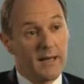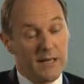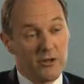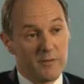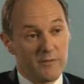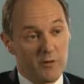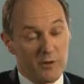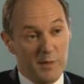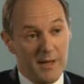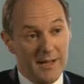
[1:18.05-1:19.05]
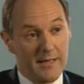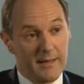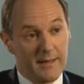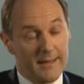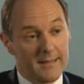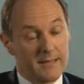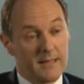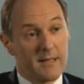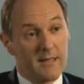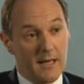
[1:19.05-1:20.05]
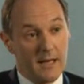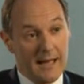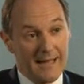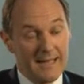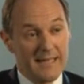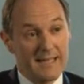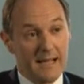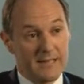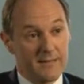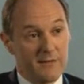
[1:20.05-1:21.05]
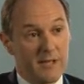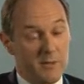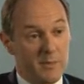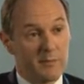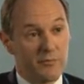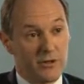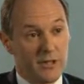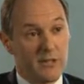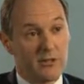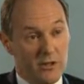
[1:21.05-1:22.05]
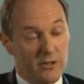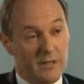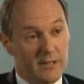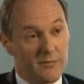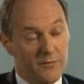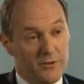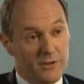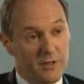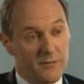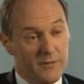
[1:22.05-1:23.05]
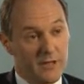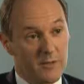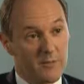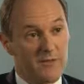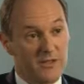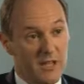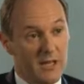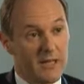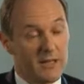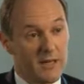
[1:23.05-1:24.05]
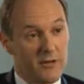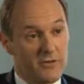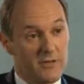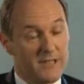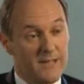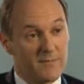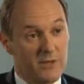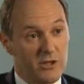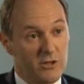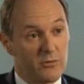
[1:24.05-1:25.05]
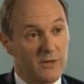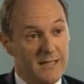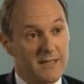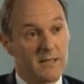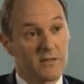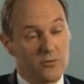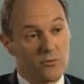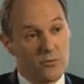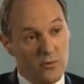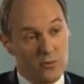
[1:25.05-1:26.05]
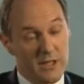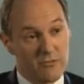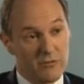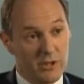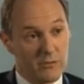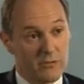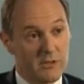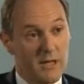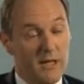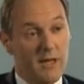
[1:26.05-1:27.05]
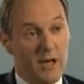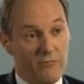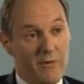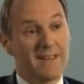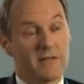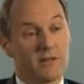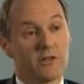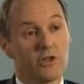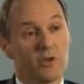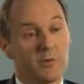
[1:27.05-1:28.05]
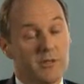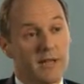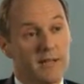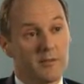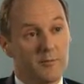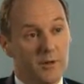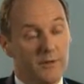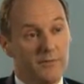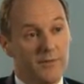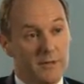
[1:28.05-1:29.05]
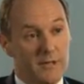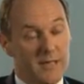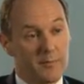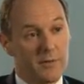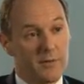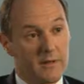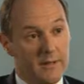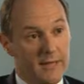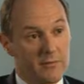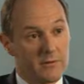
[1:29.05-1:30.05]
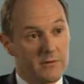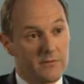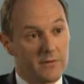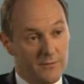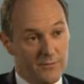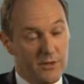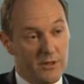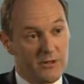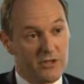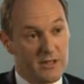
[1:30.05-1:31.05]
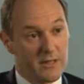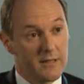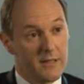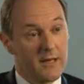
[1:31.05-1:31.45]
In terms of what's behind that, our leasing activity has been pretty solid in the first half of the year. We've signed 172 leases or lease renewals at rents that are 2% above the December levels for last year.